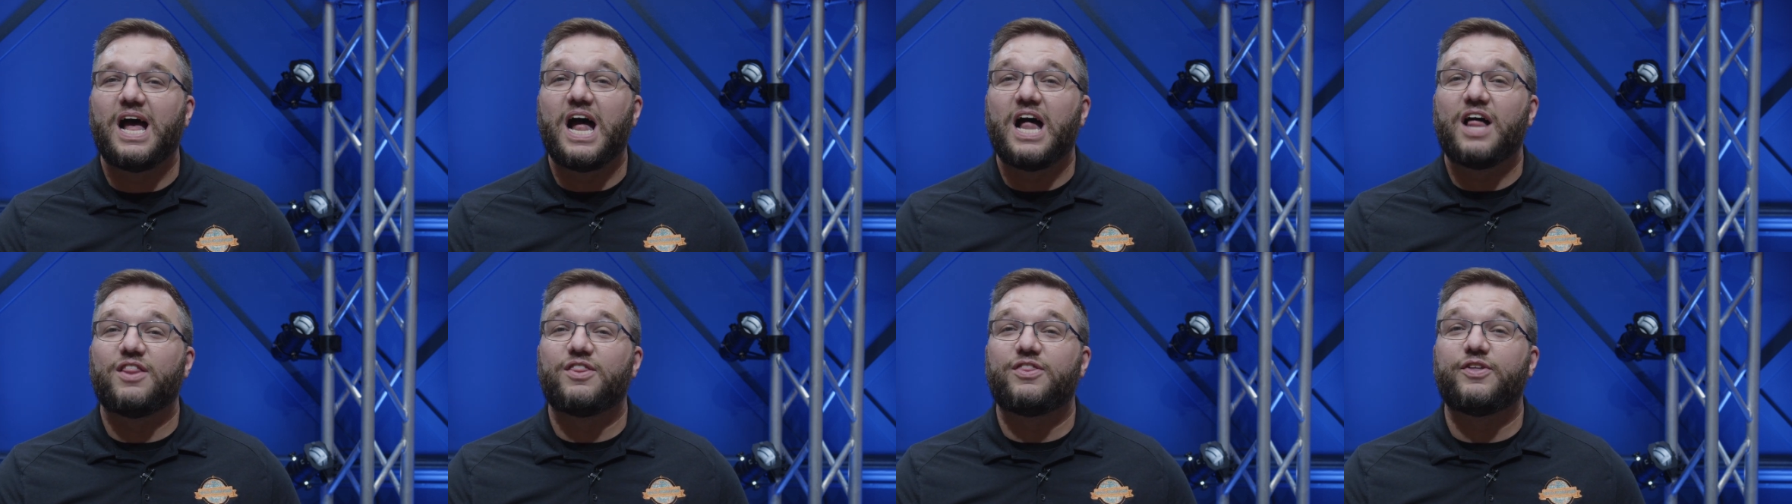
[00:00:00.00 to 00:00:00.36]

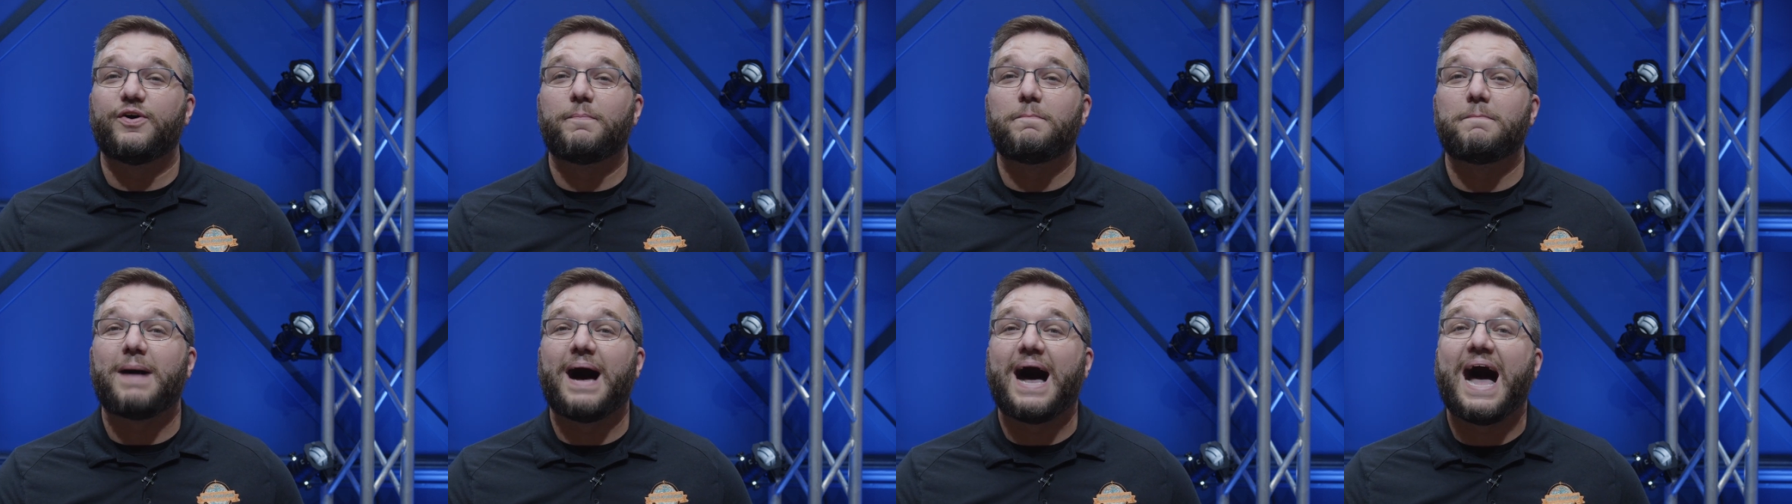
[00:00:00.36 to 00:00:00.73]
the
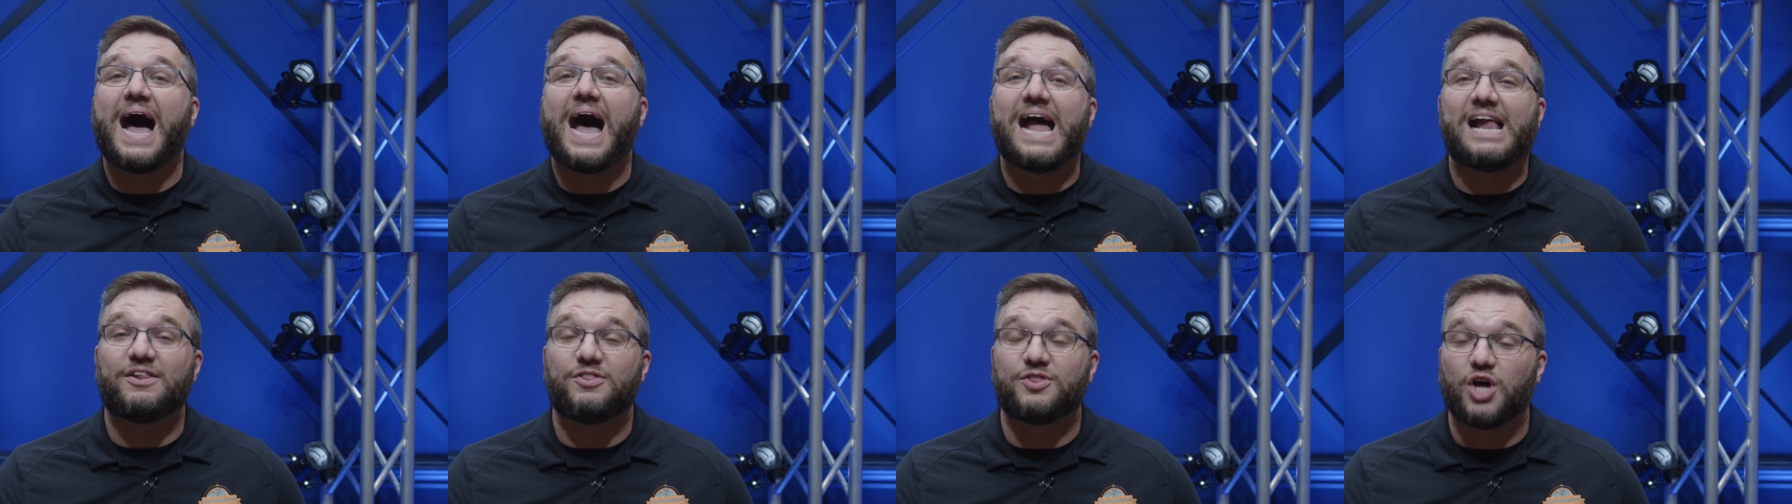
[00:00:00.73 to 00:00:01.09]

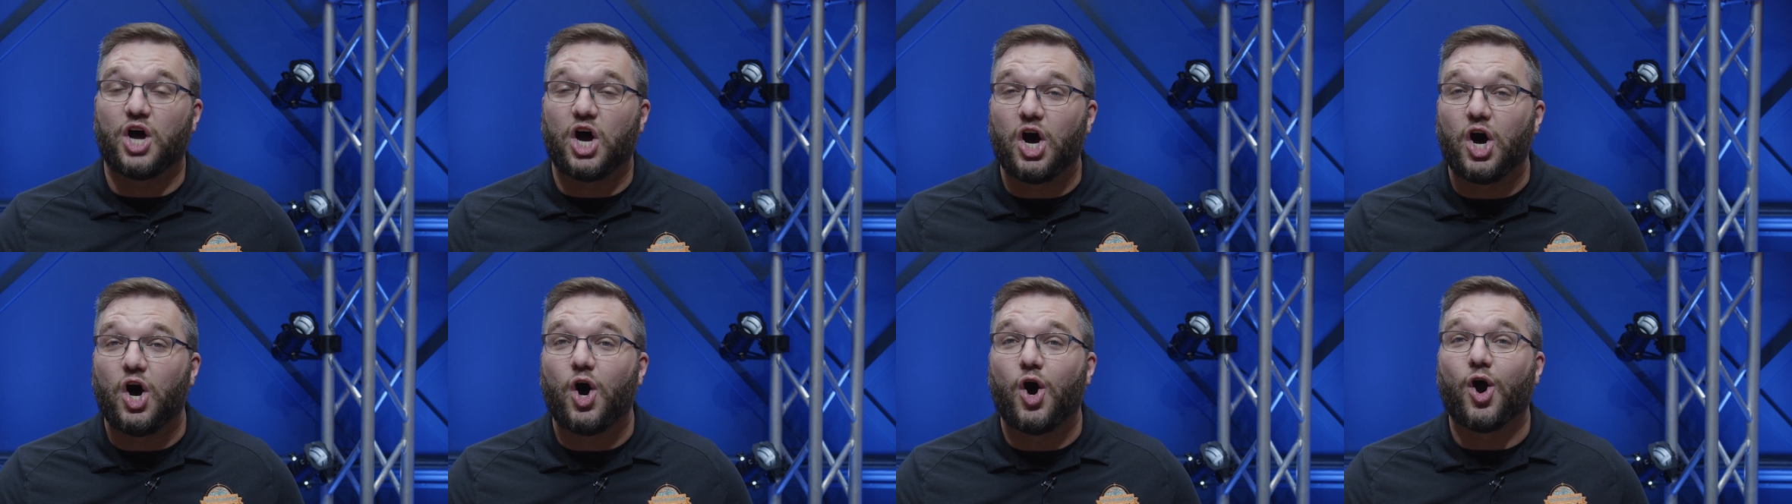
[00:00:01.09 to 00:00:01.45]
mind, the
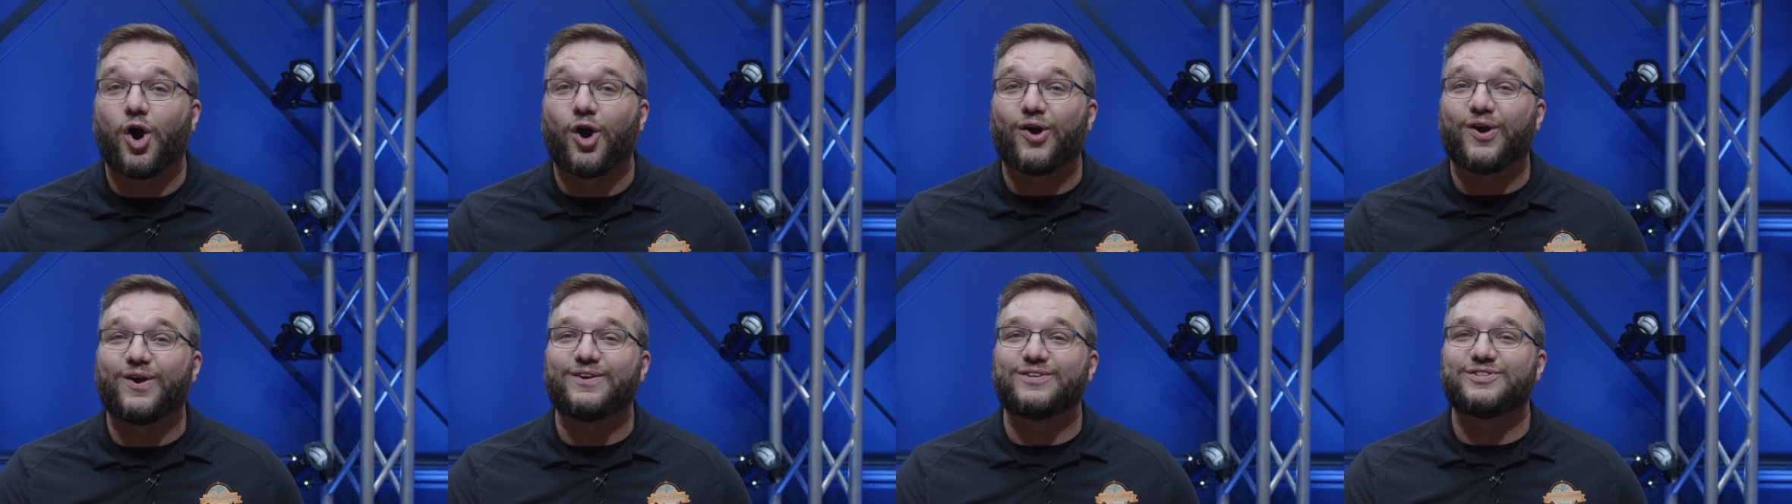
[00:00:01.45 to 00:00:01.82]

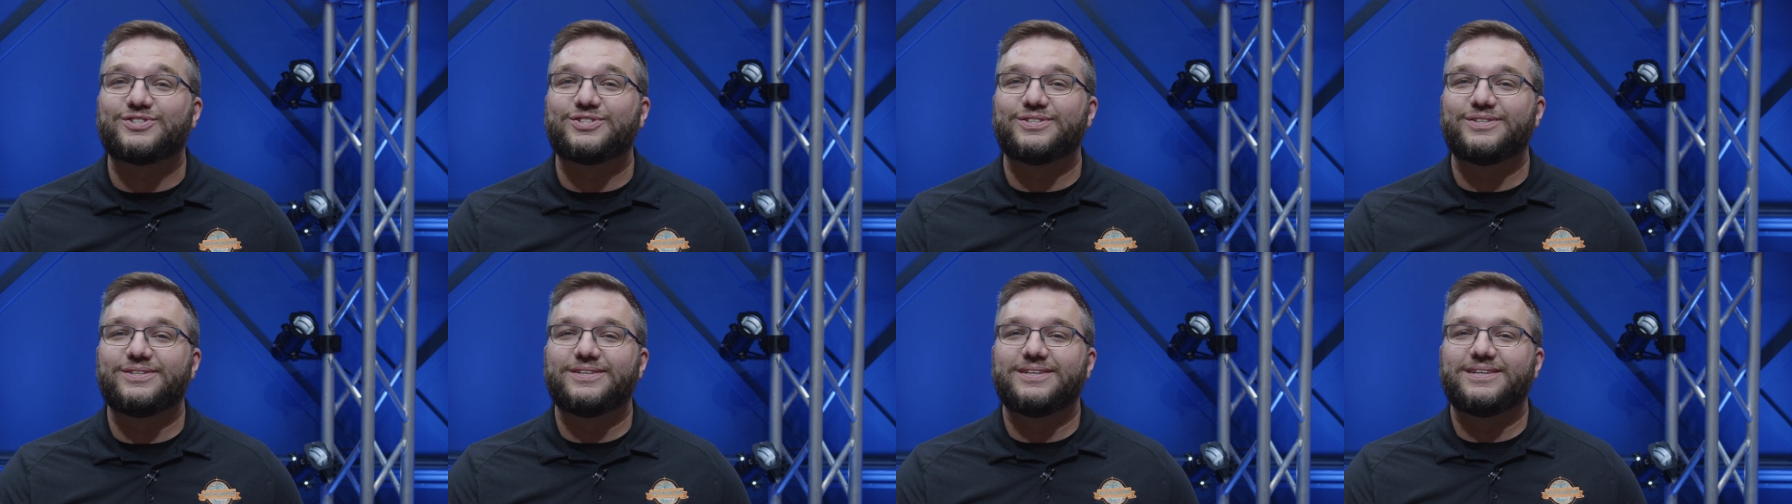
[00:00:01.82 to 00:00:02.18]
heart.